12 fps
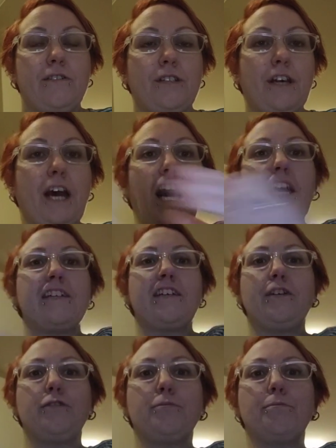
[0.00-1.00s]
The guy
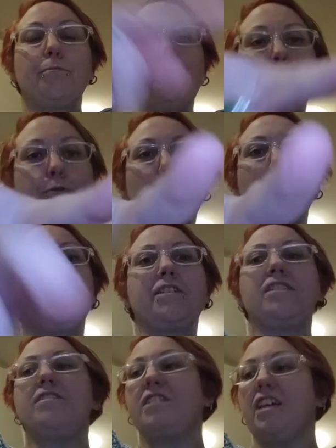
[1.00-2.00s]
that you saw
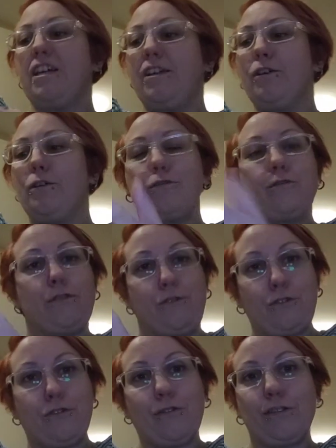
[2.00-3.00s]
in the scene who
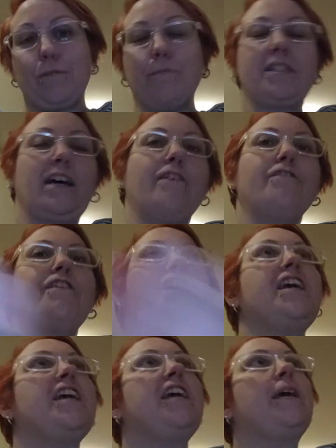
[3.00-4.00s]
drugs himself,
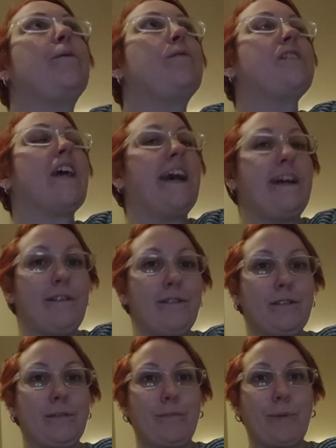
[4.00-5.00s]
he was
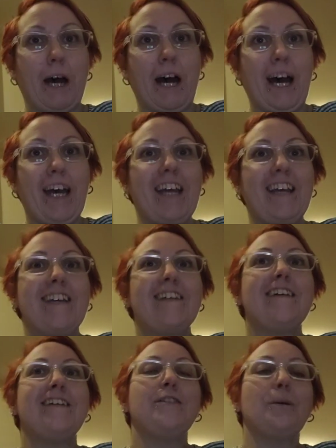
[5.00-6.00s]
killed by
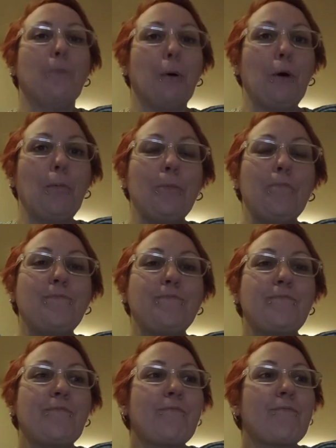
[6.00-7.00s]
the mum,
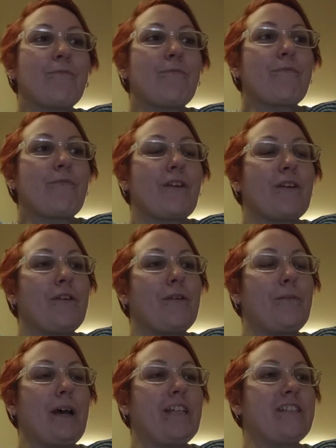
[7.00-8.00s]
who
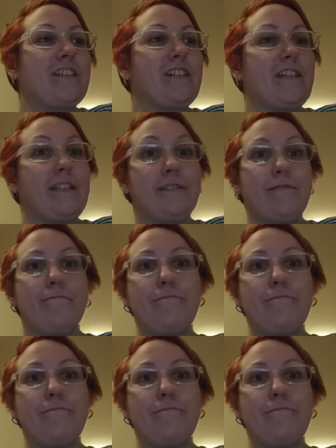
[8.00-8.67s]
basically,